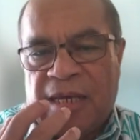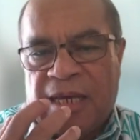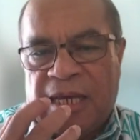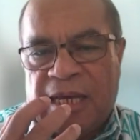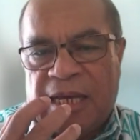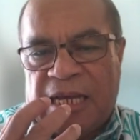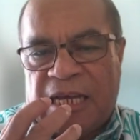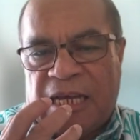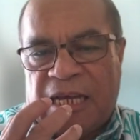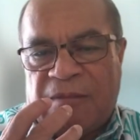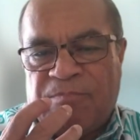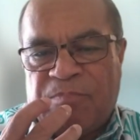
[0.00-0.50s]

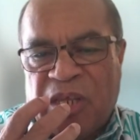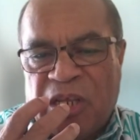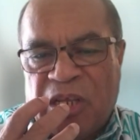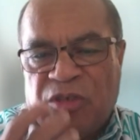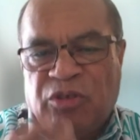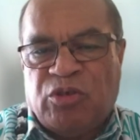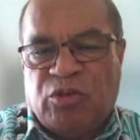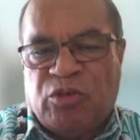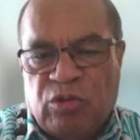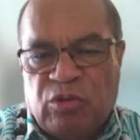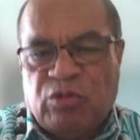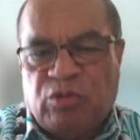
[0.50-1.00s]
um,
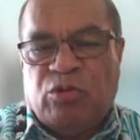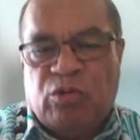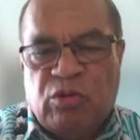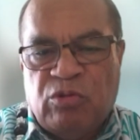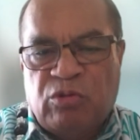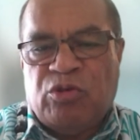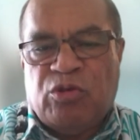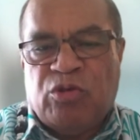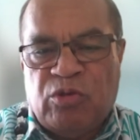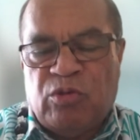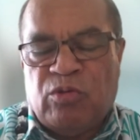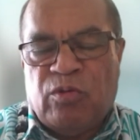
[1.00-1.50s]

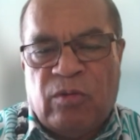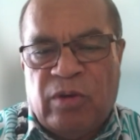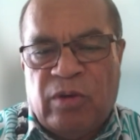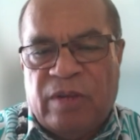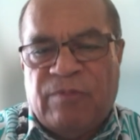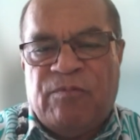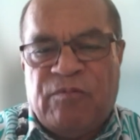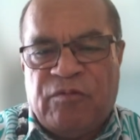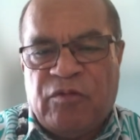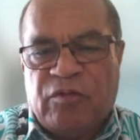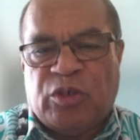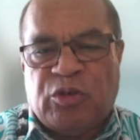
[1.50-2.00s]
institutional
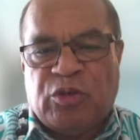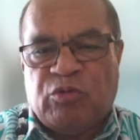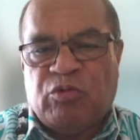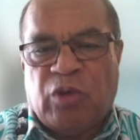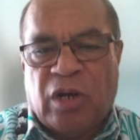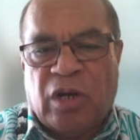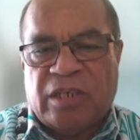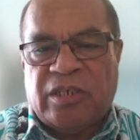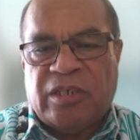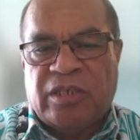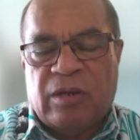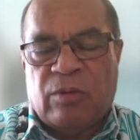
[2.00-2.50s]

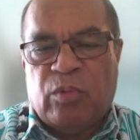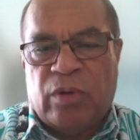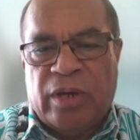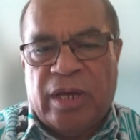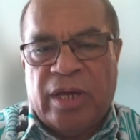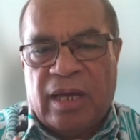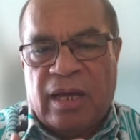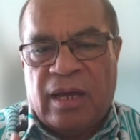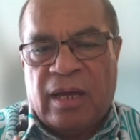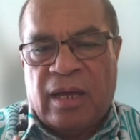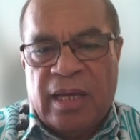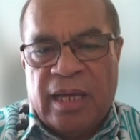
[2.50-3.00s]
infrastructure
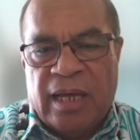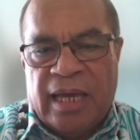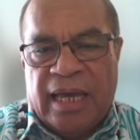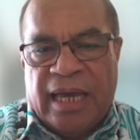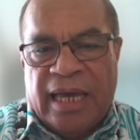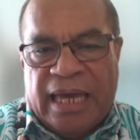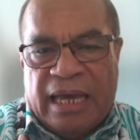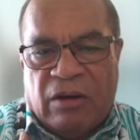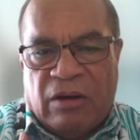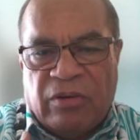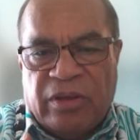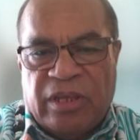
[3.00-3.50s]
where
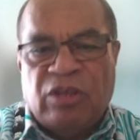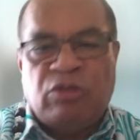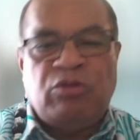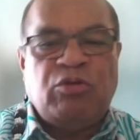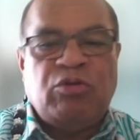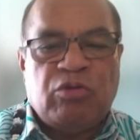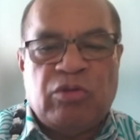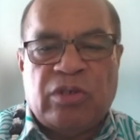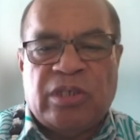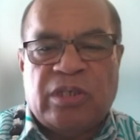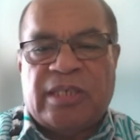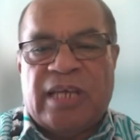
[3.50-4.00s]
our
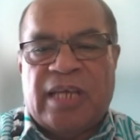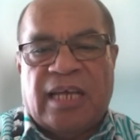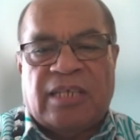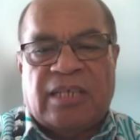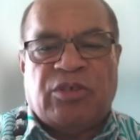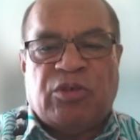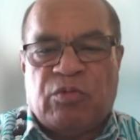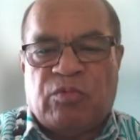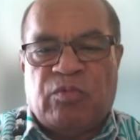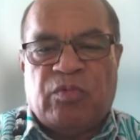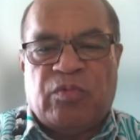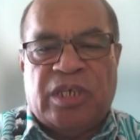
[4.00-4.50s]
interests
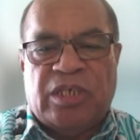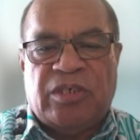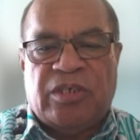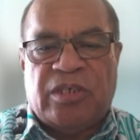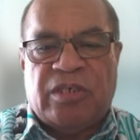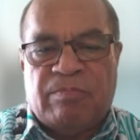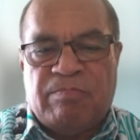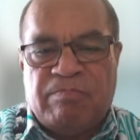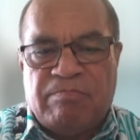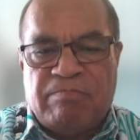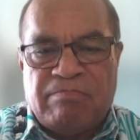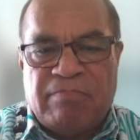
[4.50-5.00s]
as a
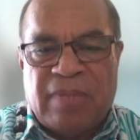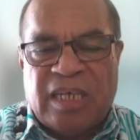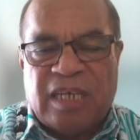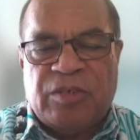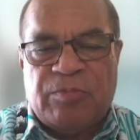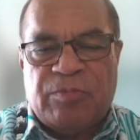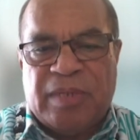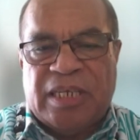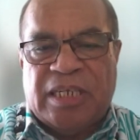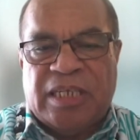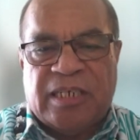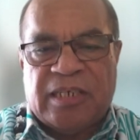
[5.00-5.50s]
region
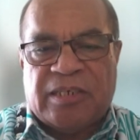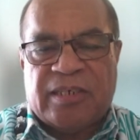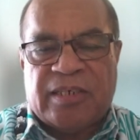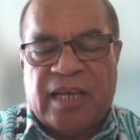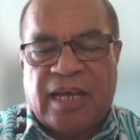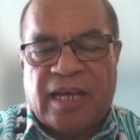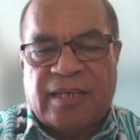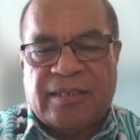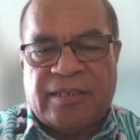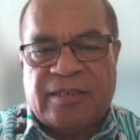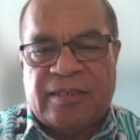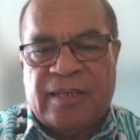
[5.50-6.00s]
must be
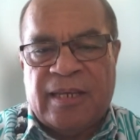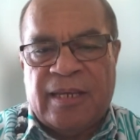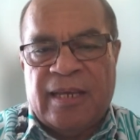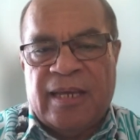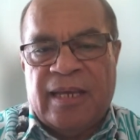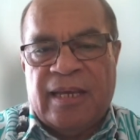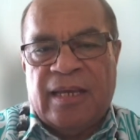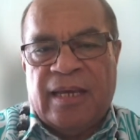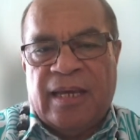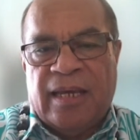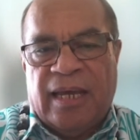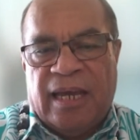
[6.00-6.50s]
discussed
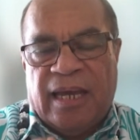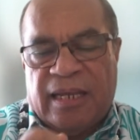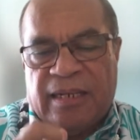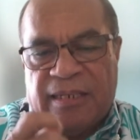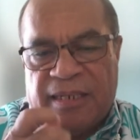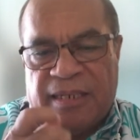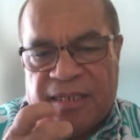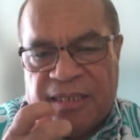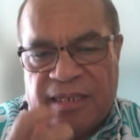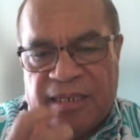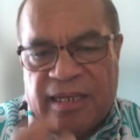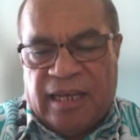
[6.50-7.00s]

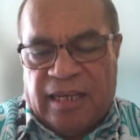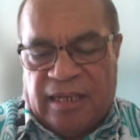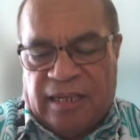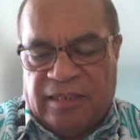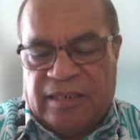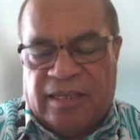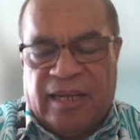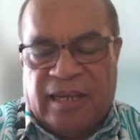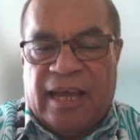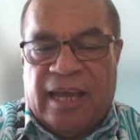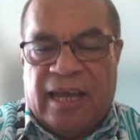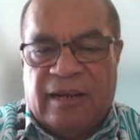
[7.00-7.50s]
and it,
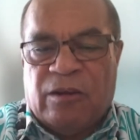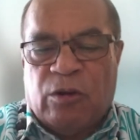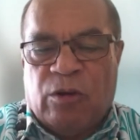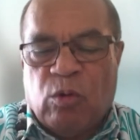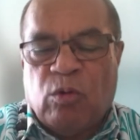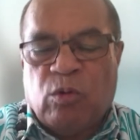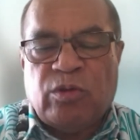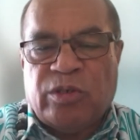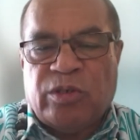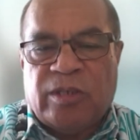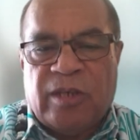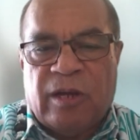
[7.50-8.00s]
and it
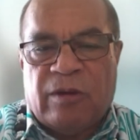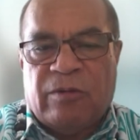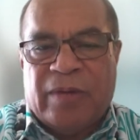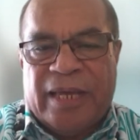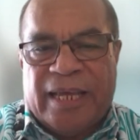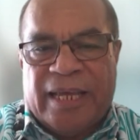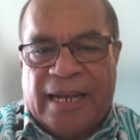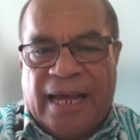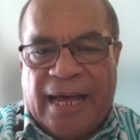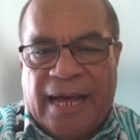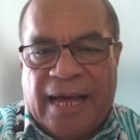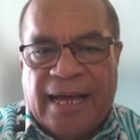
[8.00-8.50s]
also
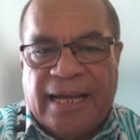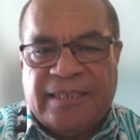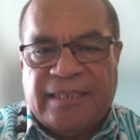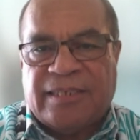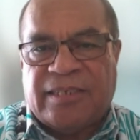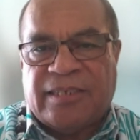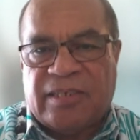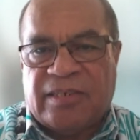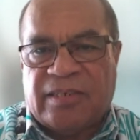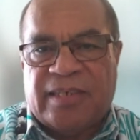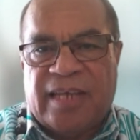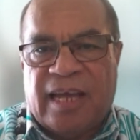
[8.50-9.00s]

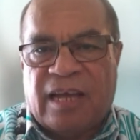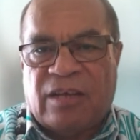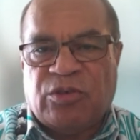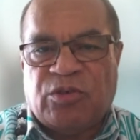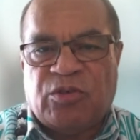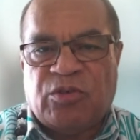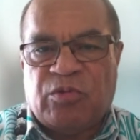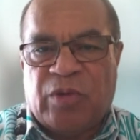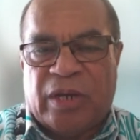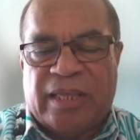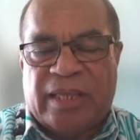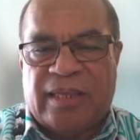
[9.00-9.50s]
enhances our
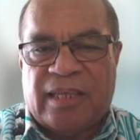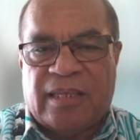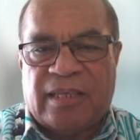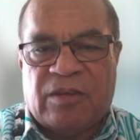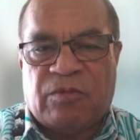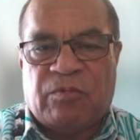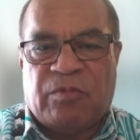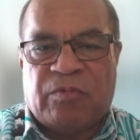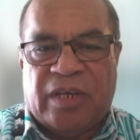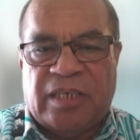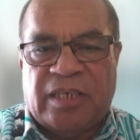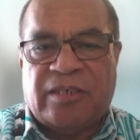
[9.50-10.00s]
strength of
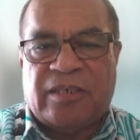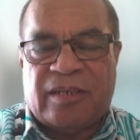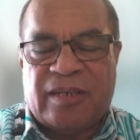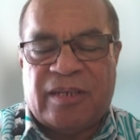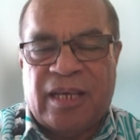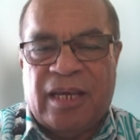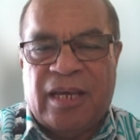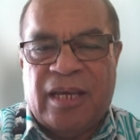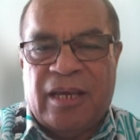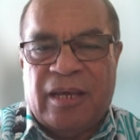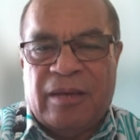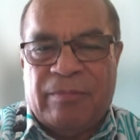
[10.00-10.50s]
the region
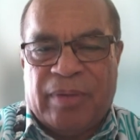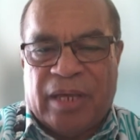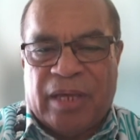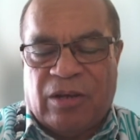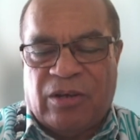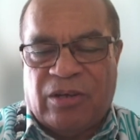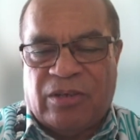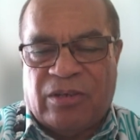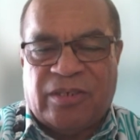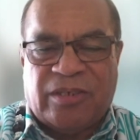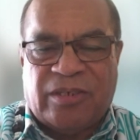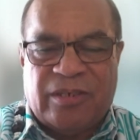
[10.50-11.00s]

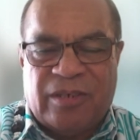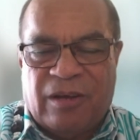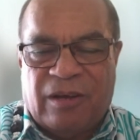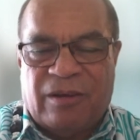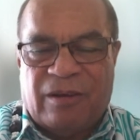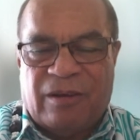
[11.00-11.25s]
because